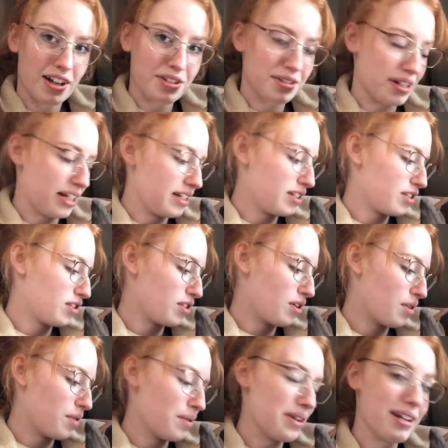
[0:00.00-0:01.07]
All right,
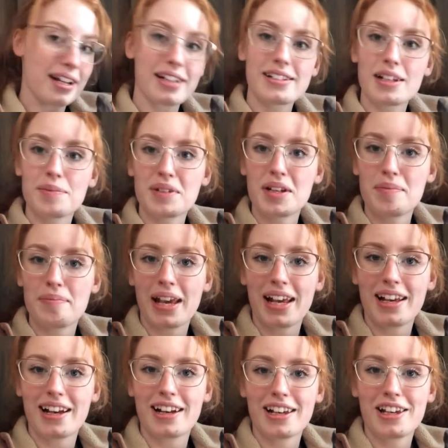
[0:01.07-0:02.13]
so next I'm gonna
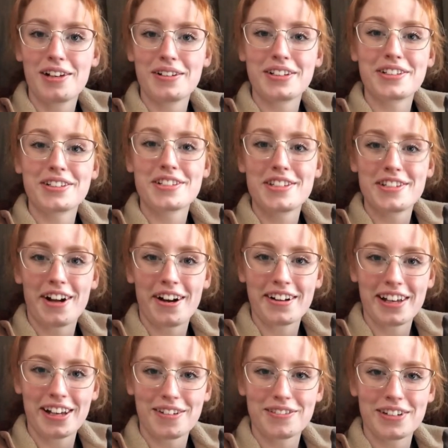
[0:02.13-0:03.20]
make a cute little
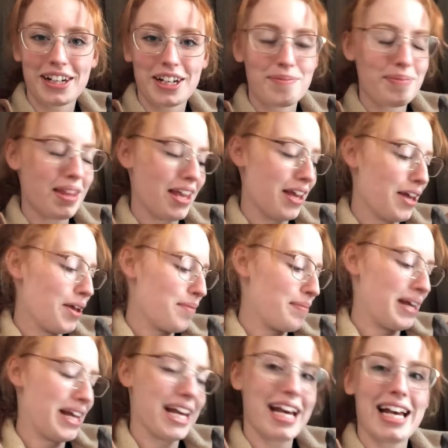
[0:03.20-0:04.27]
stocking for him
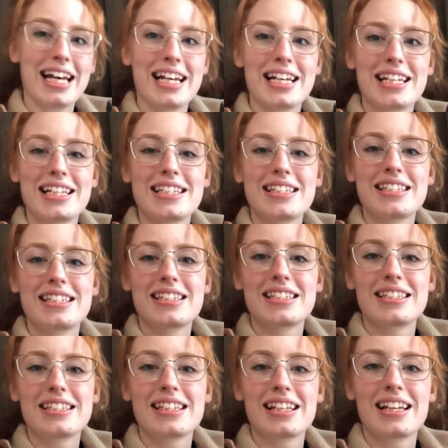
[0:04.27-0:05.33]

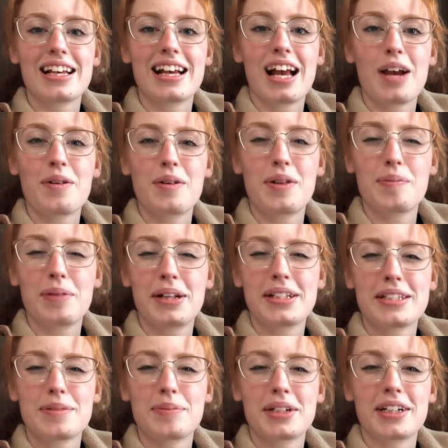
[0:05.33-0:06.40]
because I wanna put
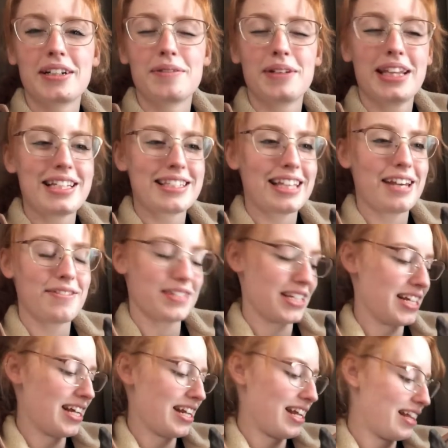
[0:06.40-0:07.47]
somewhere with his gifts
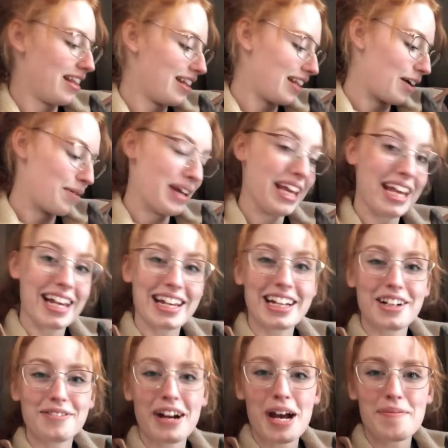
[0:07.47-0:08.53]
in it and then that way he can
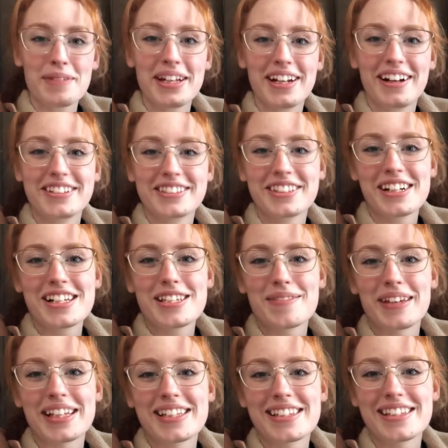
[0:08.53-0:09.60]
unwrap it on
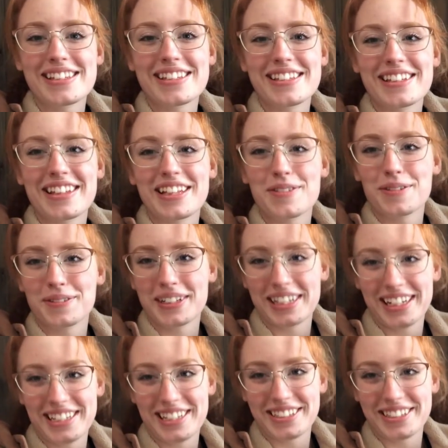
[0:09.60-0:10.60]
Christmas. So that's what we're gonna